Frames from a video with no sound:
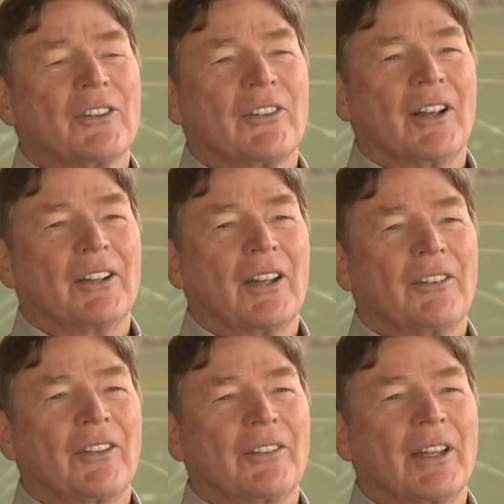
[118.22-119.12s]
just thought I
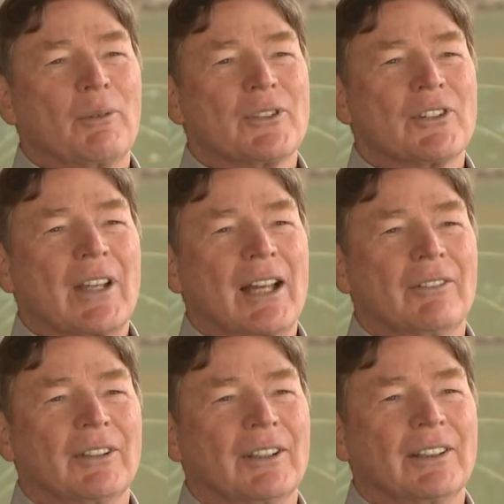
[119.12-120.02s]
thought that was just kind
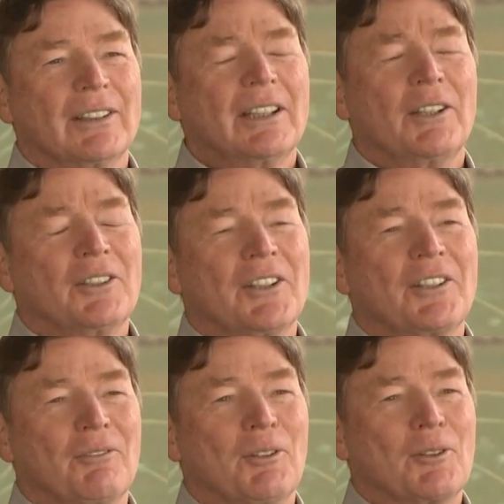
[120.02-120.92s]
of a yeah. It did
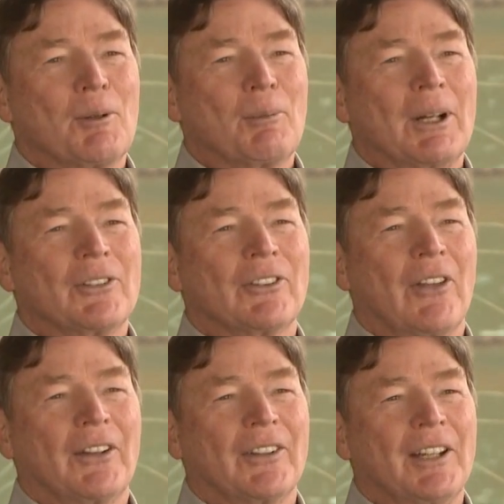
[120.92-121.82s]
confuse me, but I just
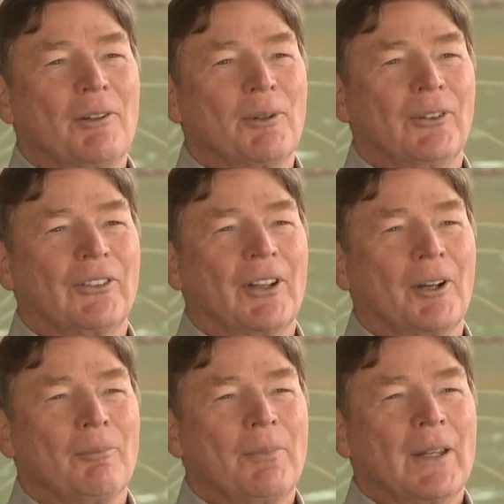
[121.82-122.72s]
thought that he was, um,